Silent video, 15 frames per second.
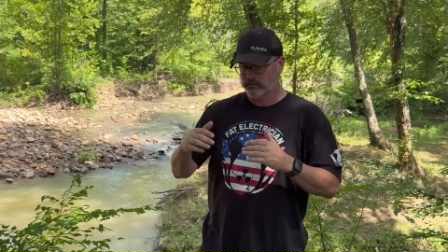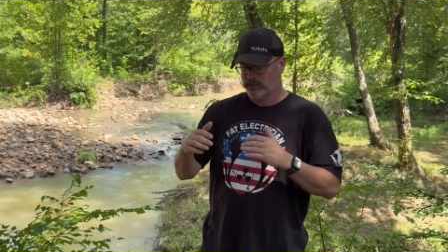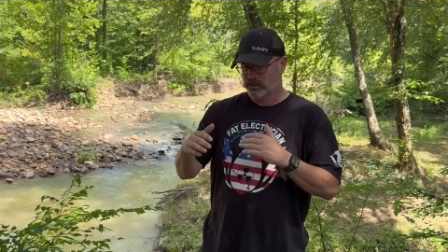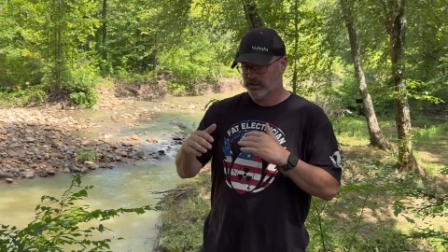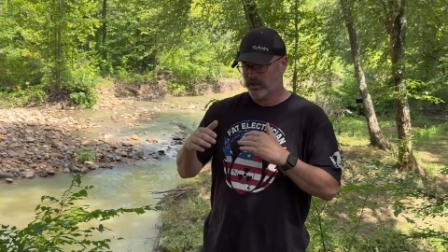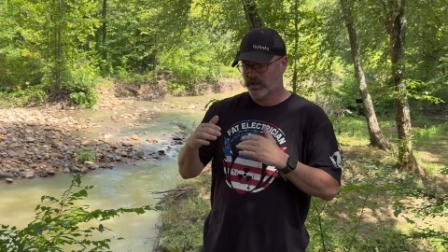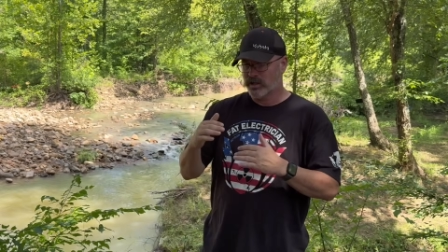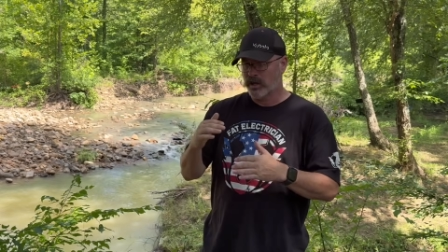
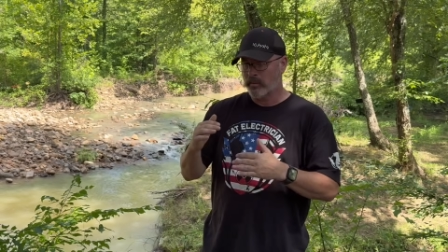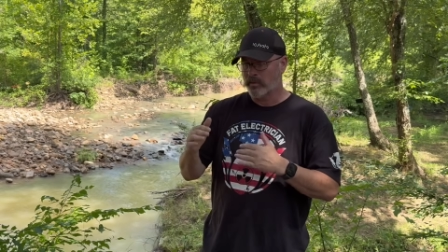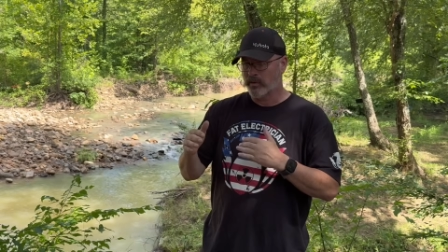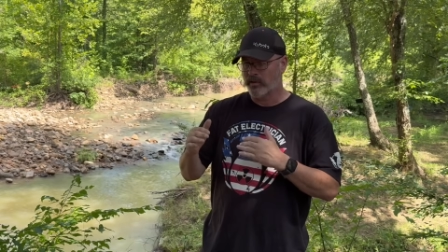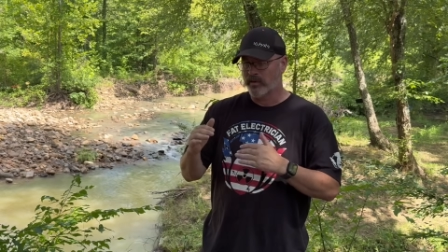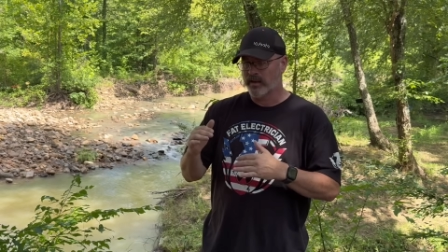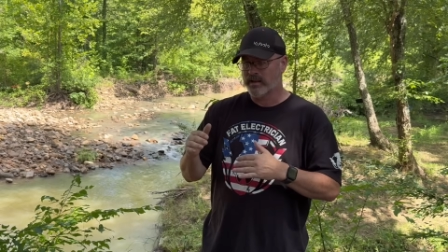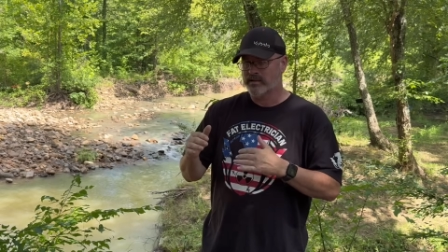there's a couple
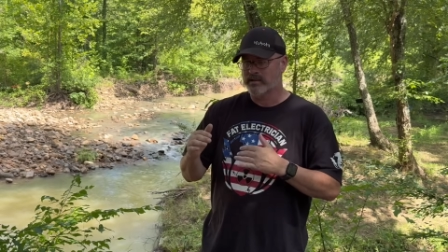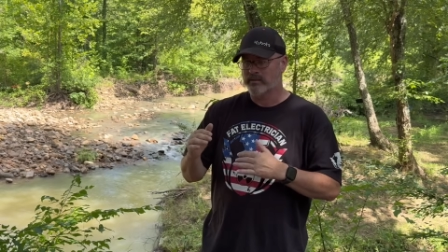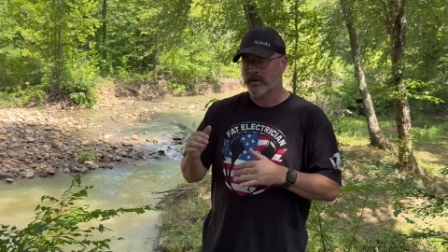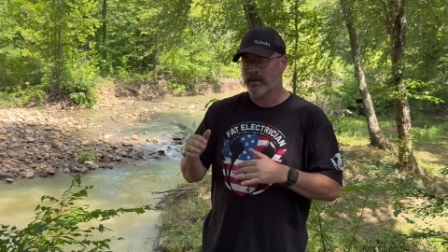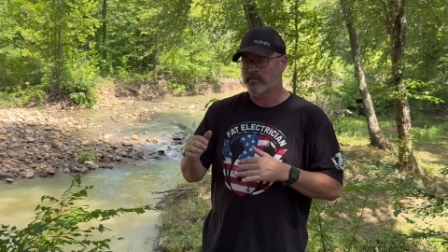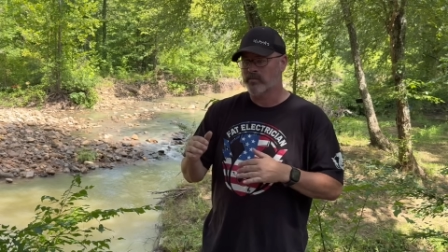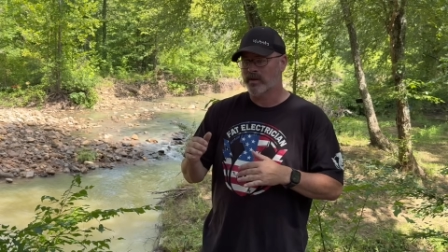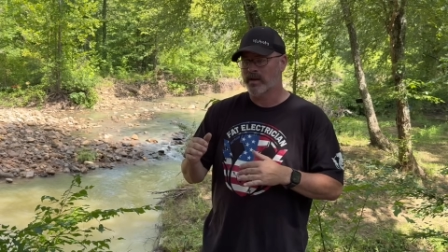things in
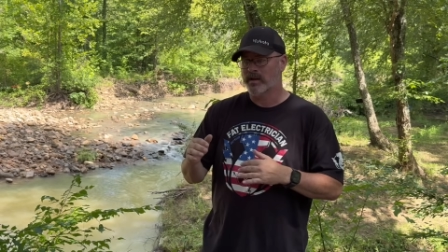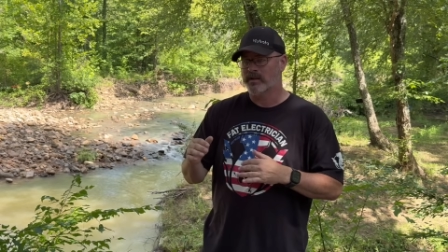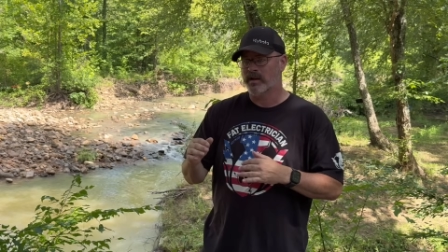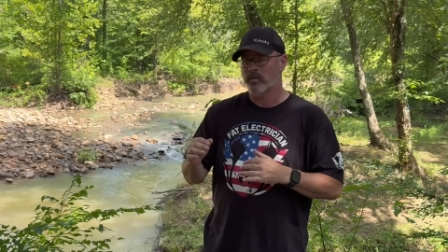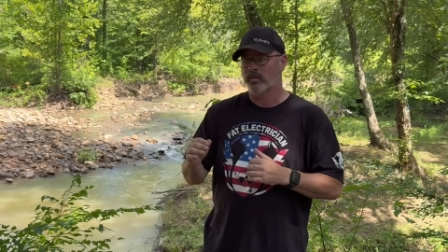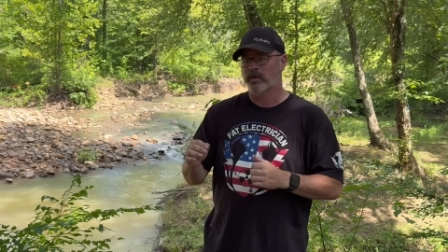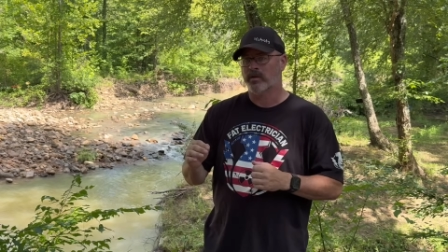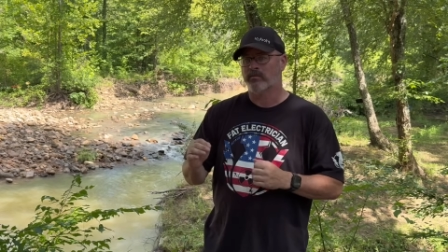my blood
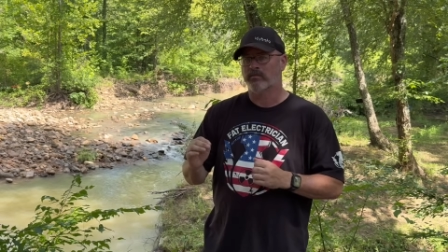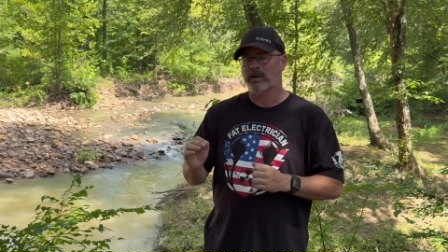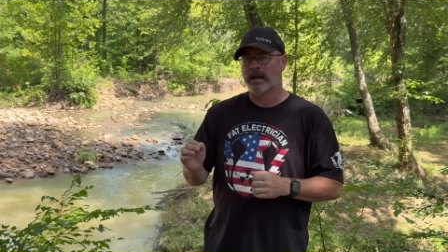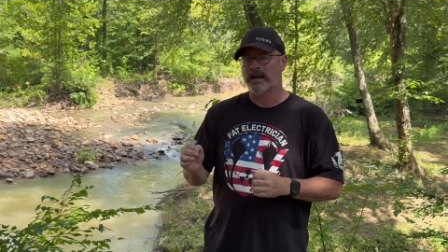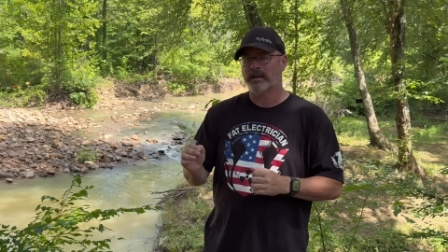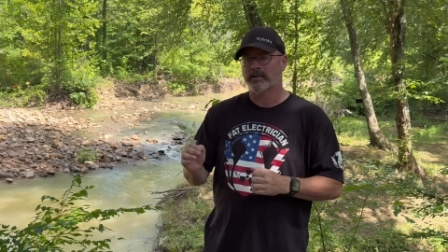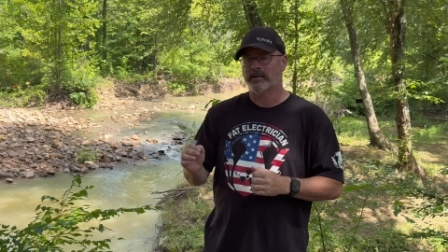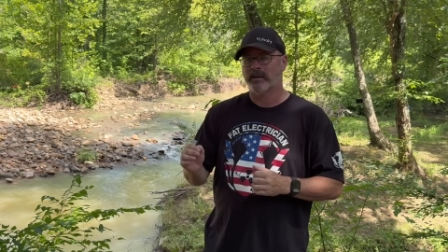that weren't
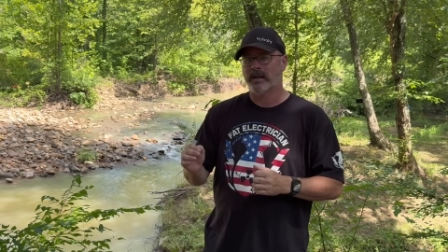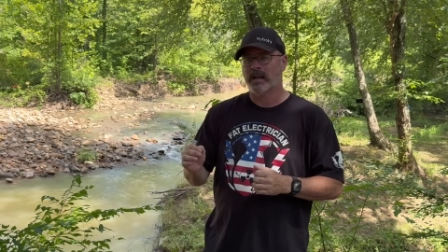right